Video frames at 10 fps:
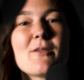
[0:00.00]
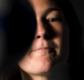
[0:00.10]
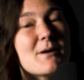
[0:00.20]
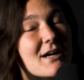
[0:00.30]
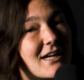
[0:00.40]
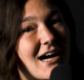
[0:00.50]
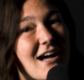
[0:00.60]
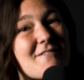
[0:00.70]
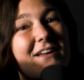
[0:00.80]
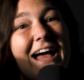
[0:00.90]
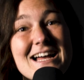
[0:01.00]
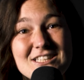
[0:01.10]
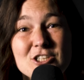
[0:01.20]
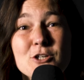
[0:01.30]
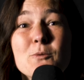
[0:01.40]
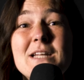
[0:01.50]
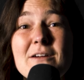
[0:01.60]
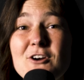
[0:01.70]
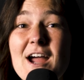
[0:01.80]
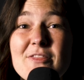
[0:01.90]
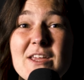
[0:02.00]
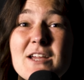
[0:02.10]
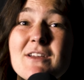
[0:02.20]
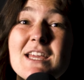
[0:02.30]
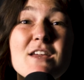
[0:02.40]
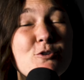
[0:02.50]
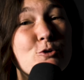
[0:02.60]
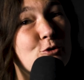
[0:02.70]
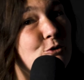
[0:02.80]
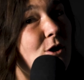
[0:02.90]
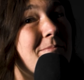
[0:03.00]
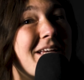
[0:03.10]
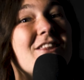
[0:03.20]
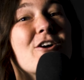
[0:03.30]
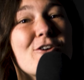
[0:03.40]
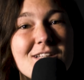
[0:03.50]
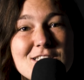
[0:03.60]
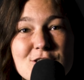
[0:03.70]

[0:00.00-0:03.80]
the book of Esther, whenever I think of it, if you grew up in the early